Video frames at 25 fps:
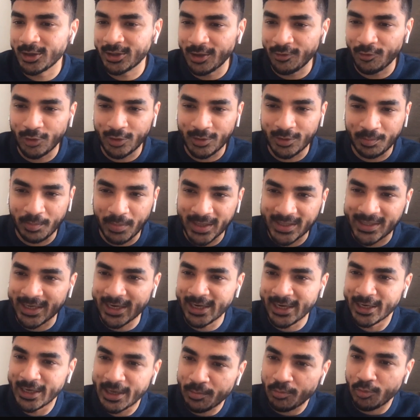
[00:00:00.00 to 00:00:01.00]
They would
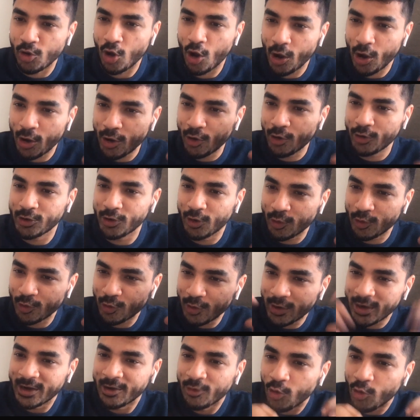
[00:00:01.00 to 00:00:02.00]
basically deploy on
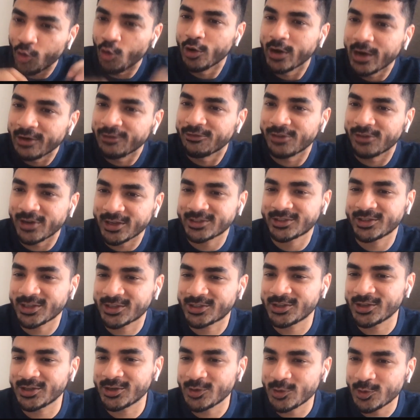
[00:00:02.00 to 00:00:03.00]
your own
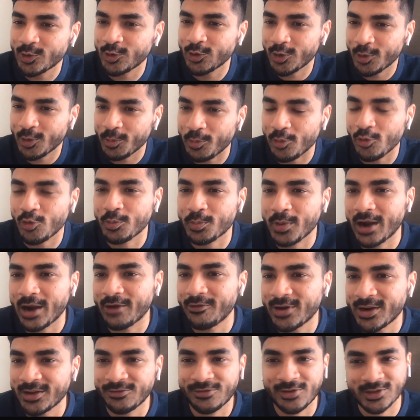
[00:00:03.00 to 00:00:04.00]
infrastructure, on your own
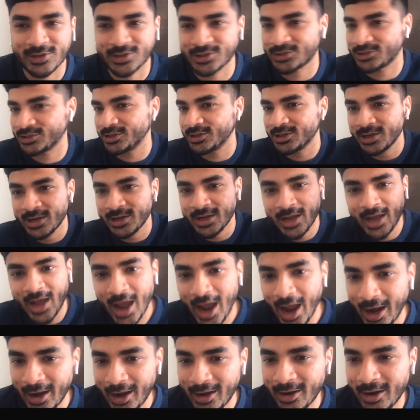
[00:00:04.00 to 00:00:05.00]
private infrastructure.
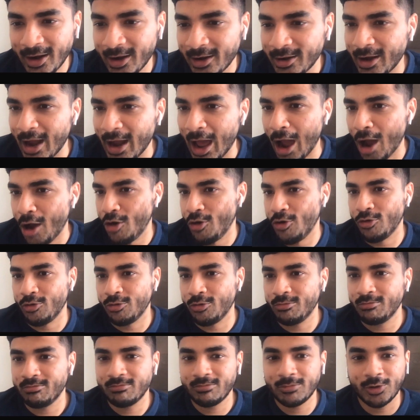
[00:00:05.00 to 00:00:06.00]
And
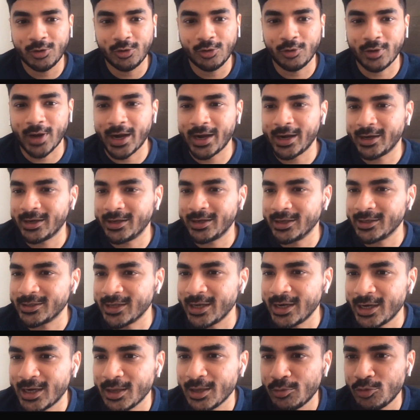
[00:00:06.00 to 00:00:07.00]
now you look at it,
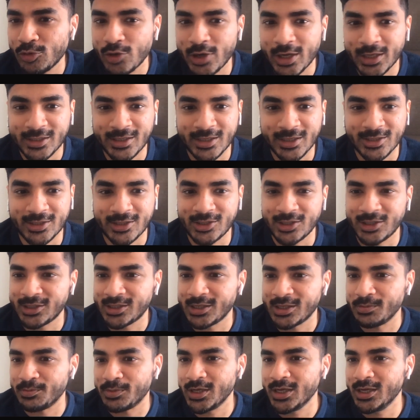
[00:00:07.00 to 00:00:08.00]
there's AWS, there's
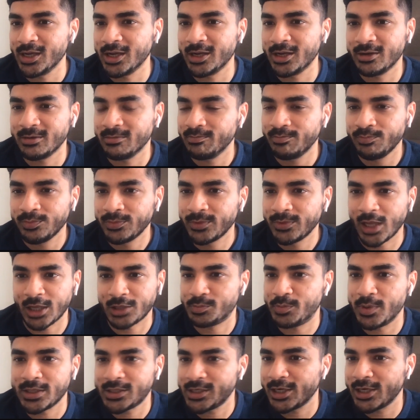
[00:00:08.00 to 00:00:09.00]
GCP, and
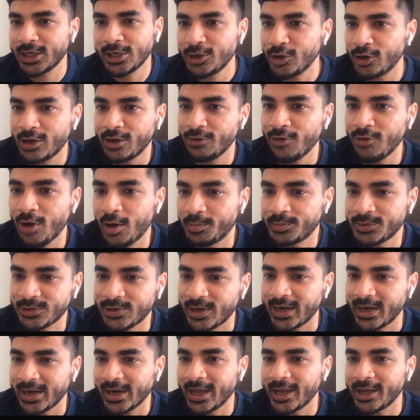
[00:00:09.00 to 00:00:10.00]
that's basically your
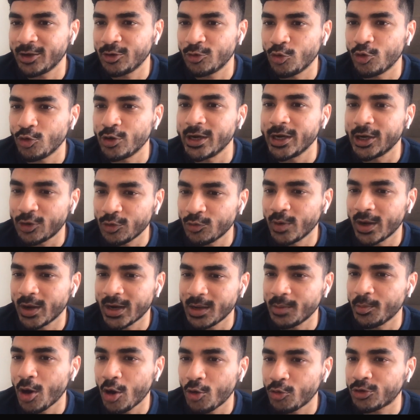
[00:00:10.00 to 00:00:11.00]
DevOps, right? Like, you don't need to
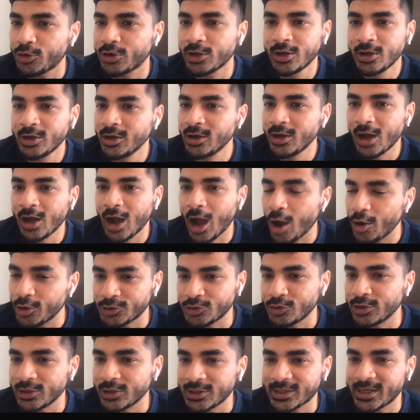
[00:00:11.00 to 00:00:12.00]
worry about how
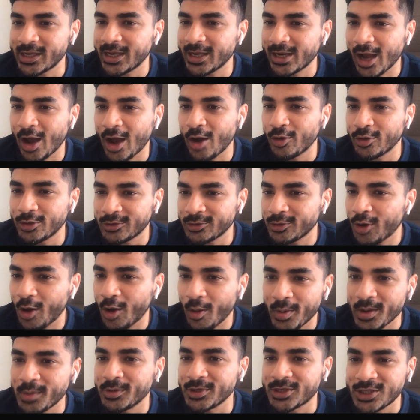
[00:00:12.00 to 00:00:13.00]
it's going to scale,
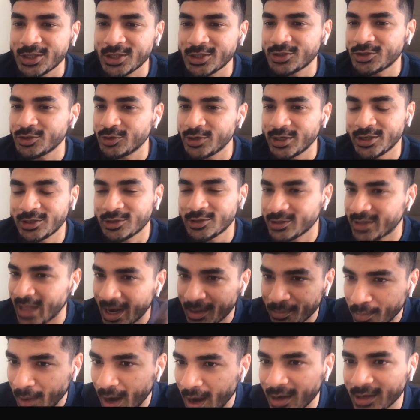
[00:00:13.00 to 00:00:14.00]
how many machines you need. So
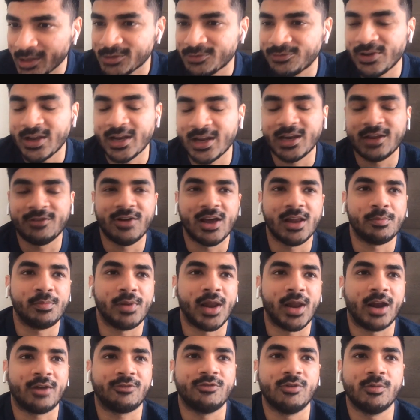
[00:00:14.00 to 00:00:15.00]
that part is fairly well
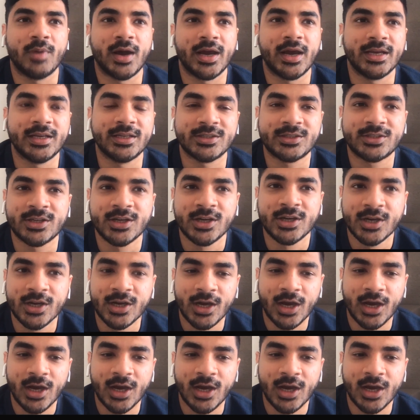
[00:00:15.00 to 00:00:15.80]
platformized.